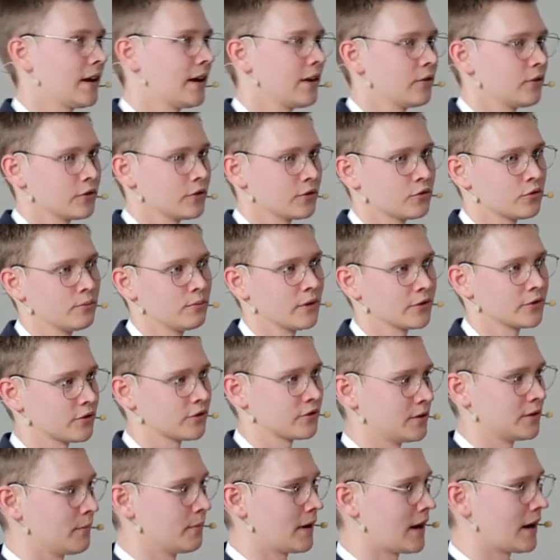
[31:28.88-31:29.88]
or too
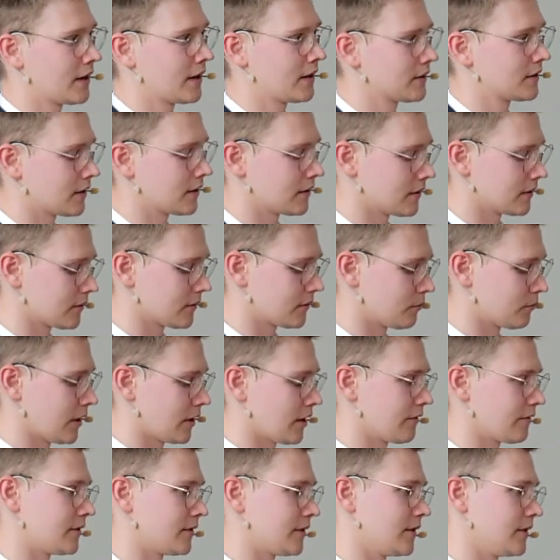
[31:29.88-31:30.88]
much demand, and we
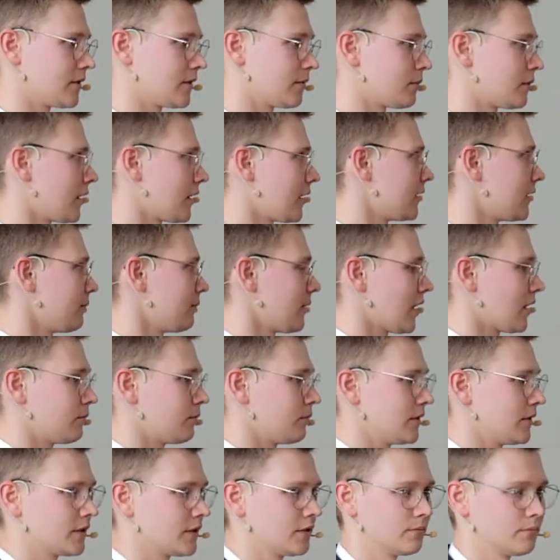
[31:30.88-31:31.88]
have these supply demand
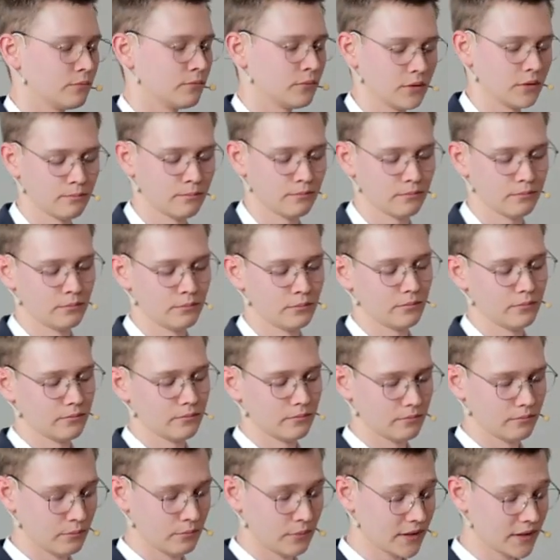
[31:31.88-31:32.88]
mis
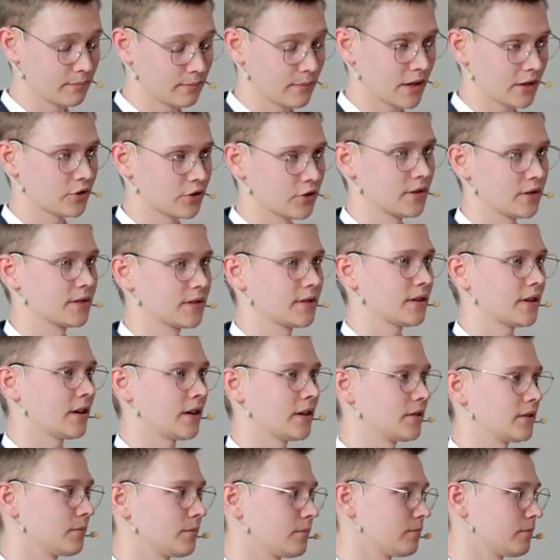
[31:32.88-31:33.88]
mismatches
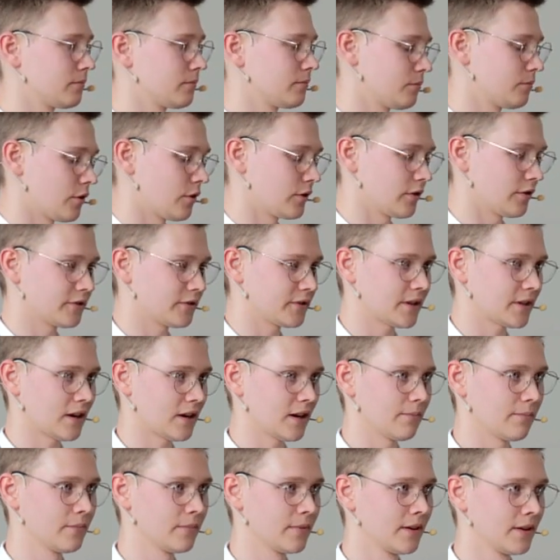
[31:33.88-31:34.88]
at a point of
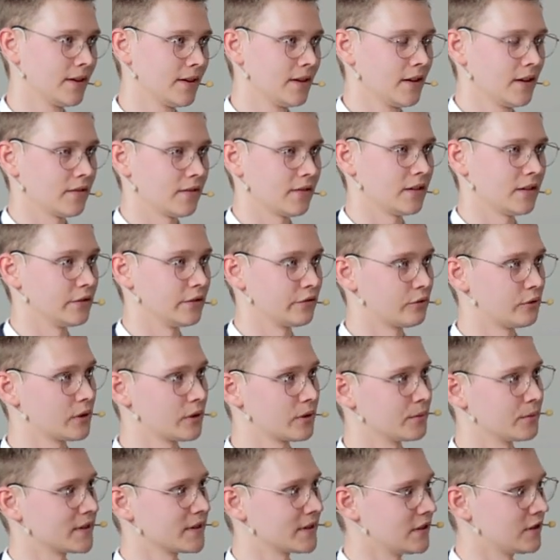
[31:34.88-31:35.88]
time, then the
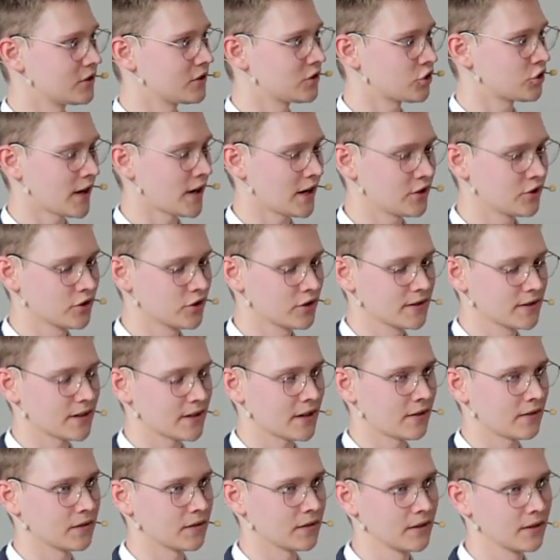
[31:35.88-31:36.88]
frequency changes,
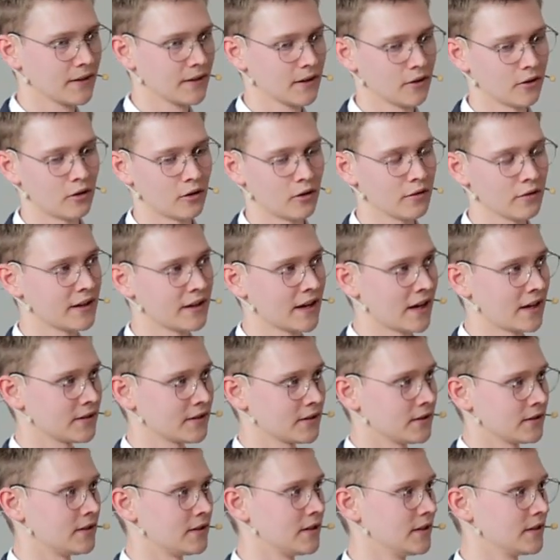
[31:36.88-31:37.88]
and all the
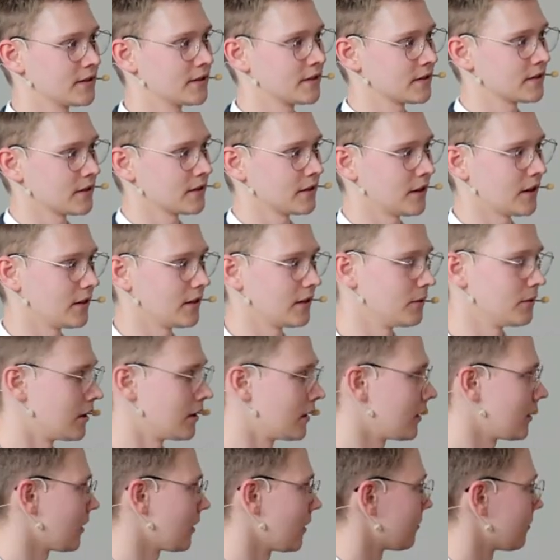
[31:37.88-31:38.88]
entities,
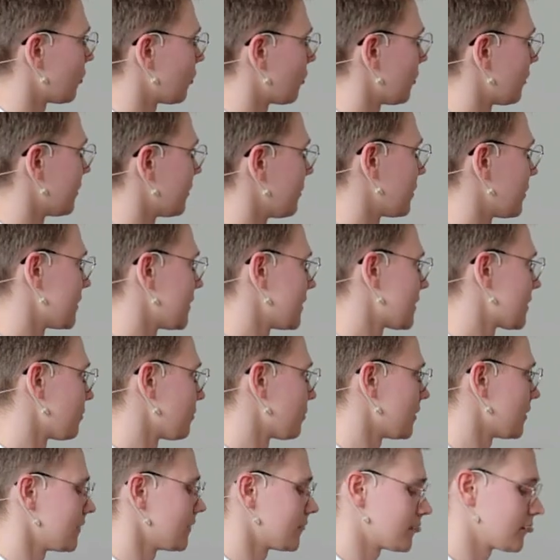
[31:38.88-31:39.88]
uh, all the
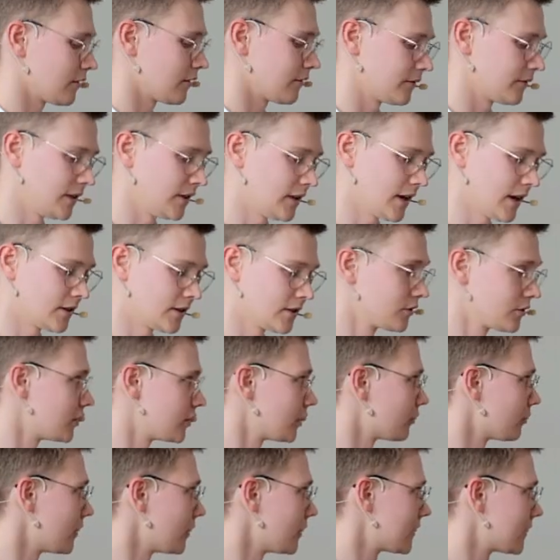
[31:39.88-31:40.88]
participants of the energy
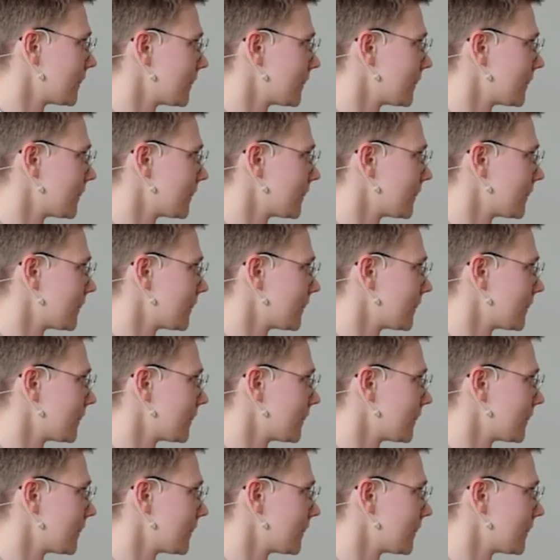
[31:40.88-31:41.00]
grid